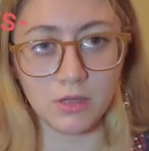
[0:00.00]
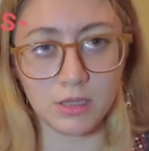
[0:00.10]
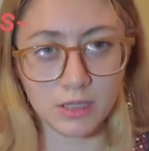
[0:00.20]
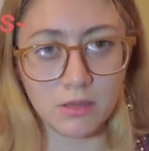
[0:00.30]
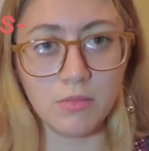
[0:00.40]
it
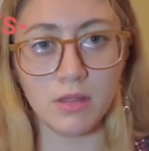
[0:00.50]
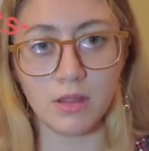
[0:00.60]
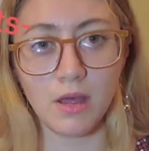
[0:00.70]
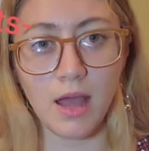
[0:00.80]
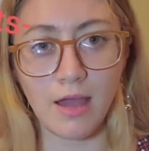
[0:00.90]
doesn't mean
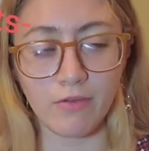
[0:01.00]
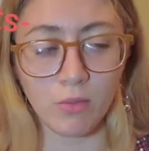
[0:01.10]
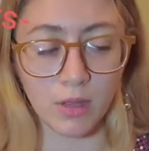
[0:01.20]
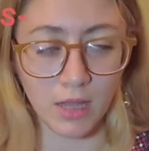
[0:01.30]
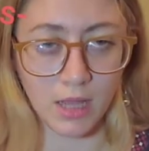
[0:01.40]
that
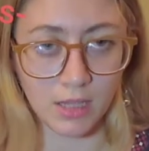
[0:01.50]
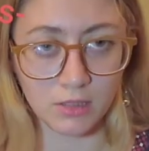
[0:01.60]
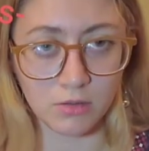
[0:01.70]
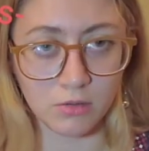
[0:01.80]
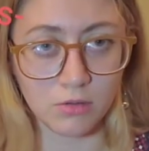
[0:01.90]
everyone
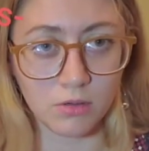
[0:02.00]
hates you.